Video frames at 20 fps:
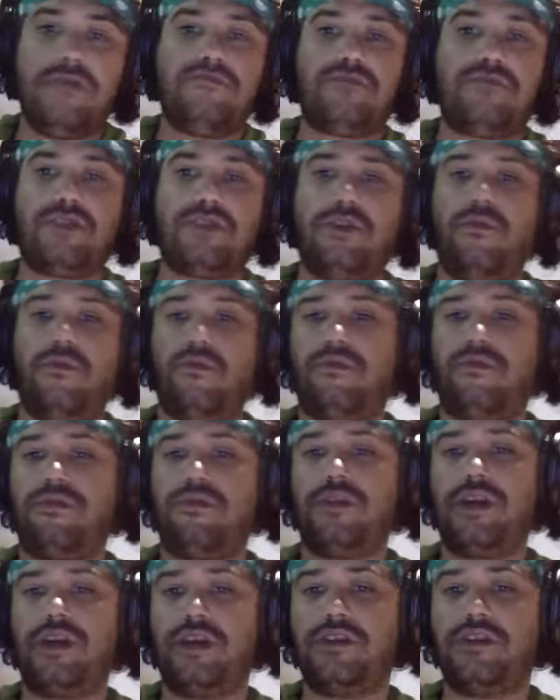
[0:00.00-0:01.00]
So
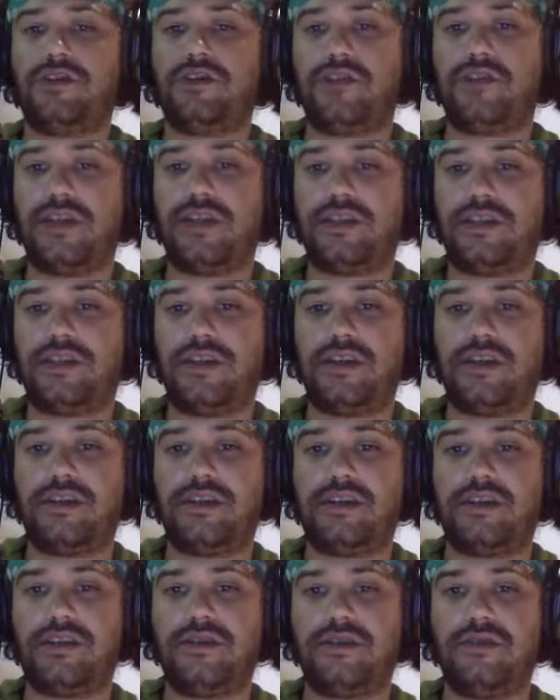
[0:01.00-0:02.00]
pretty interesting
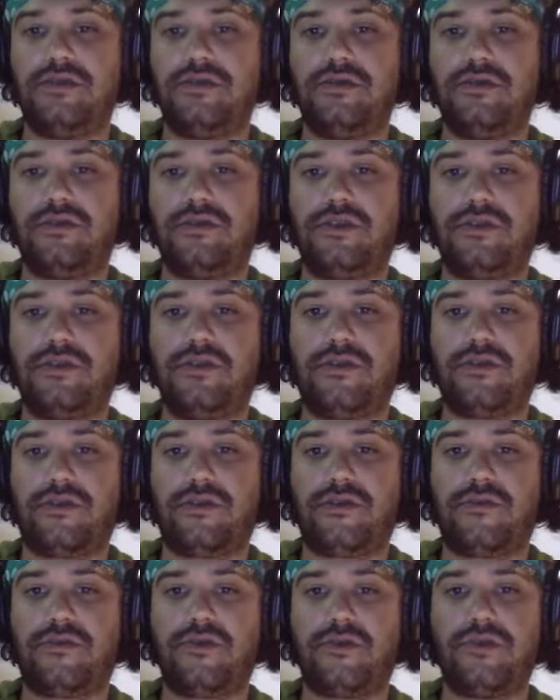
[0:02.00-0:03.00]
to look
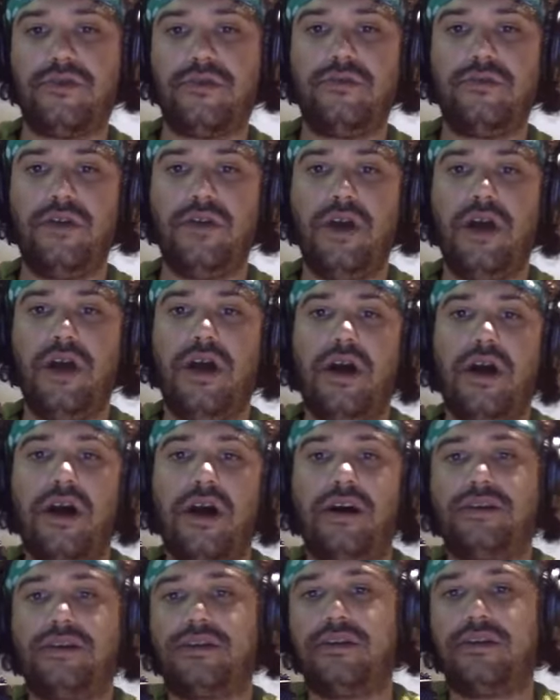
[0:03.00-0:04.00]
through.
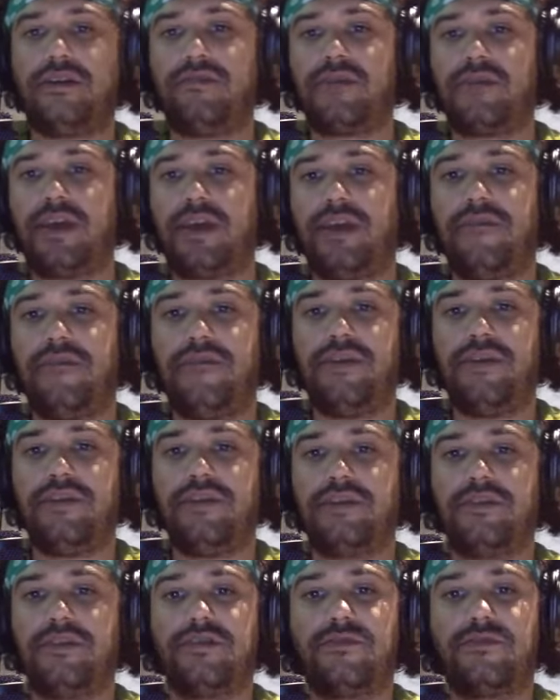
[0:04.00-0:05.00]
Some key
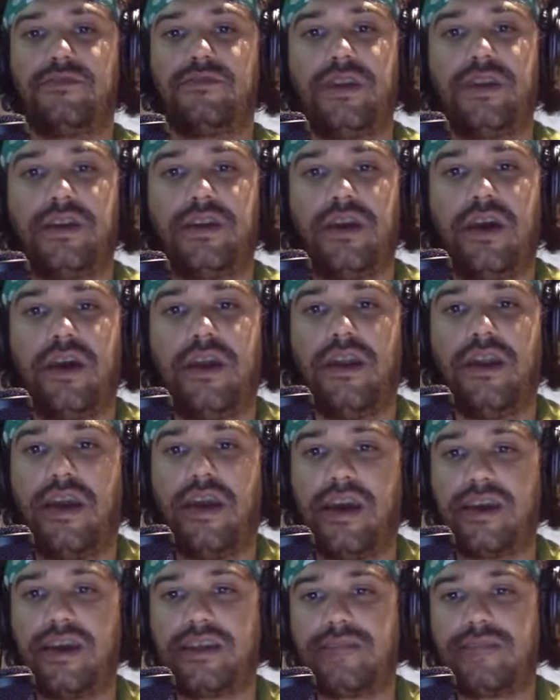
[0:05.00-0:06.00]
features we can
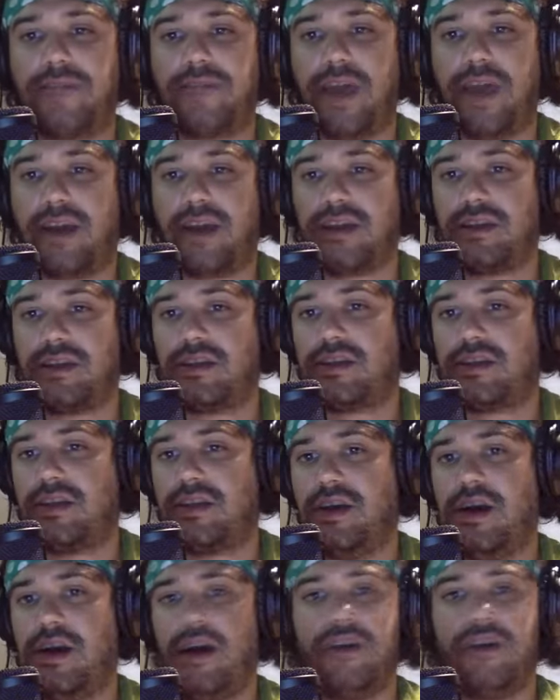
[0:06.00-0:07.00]
expect.
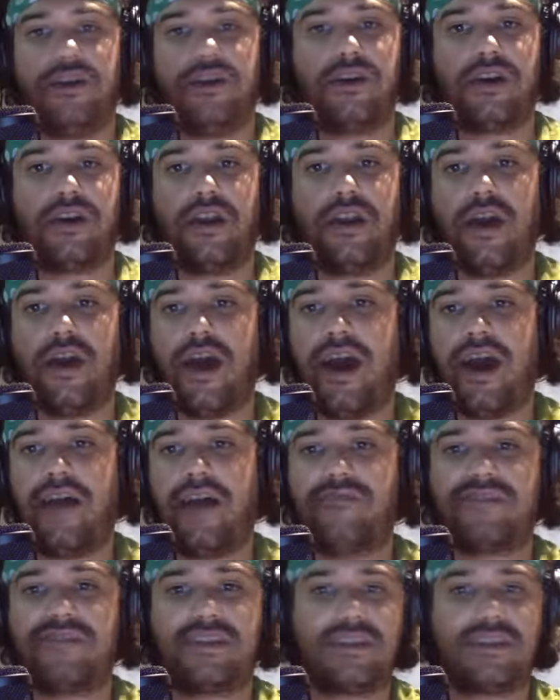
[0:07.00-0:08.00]
You're going to
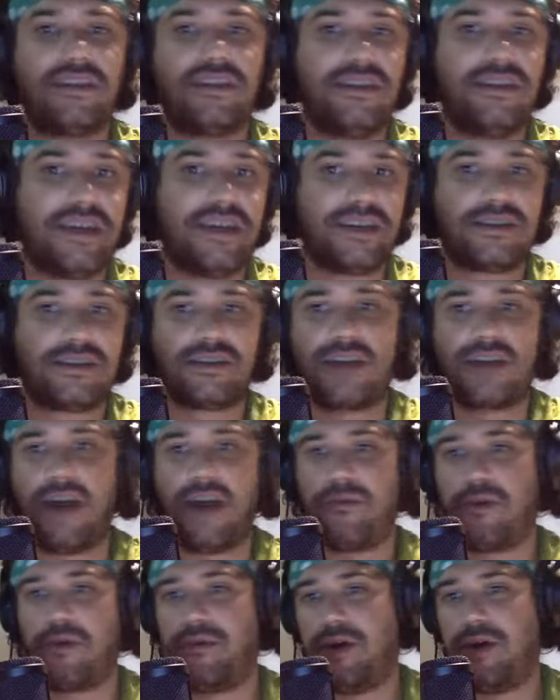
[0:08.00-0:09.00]
have slick
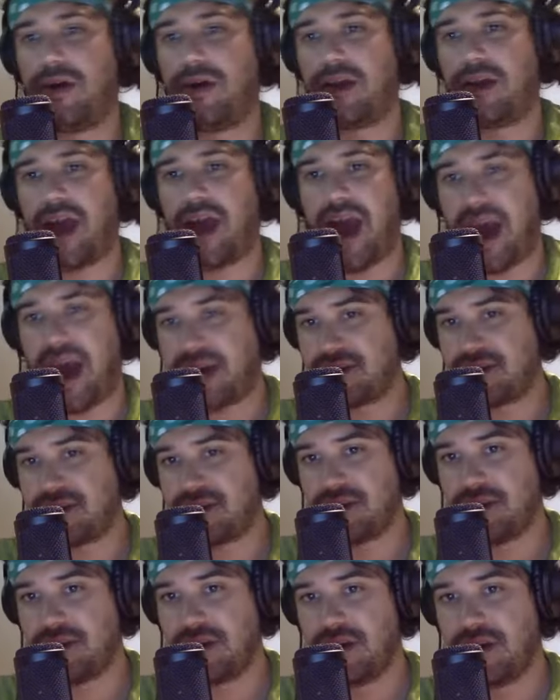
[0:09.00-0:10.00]
cyberpunk
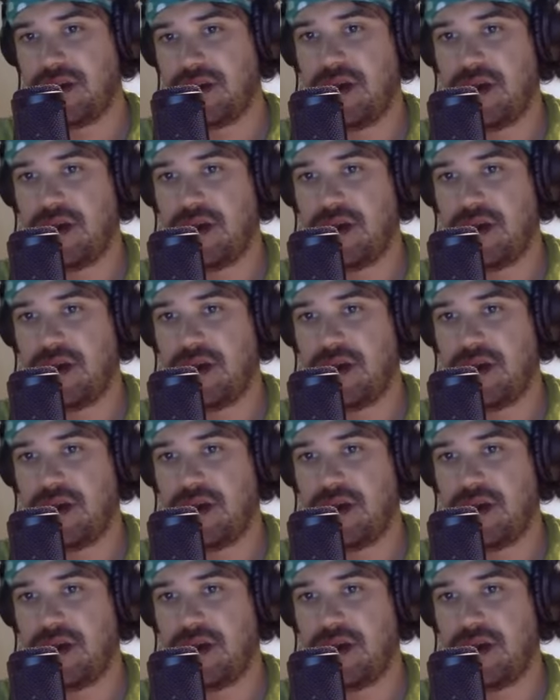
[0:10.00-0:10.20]
action.